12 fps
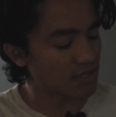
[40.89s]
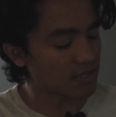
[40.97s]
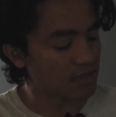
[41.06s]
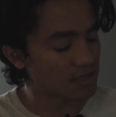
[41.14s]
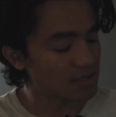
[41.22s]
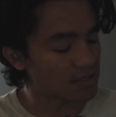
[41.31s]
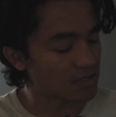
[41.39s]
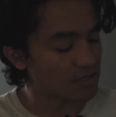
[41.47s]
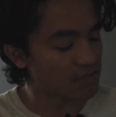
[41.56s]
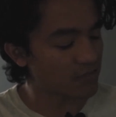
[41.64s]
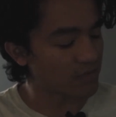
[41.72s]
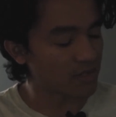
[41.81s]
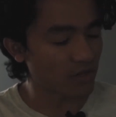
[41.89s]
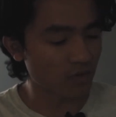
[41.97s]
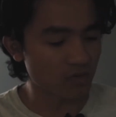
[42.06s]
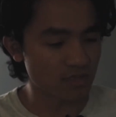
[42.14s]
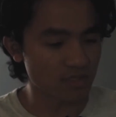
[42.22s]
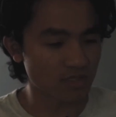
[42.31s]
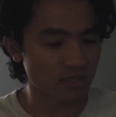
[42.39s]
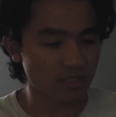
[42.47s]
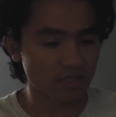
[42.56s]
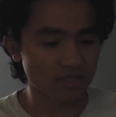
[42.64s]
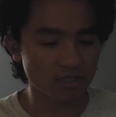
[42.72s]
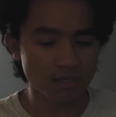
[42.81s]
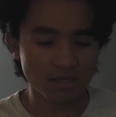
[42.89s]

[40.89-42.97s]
videos in,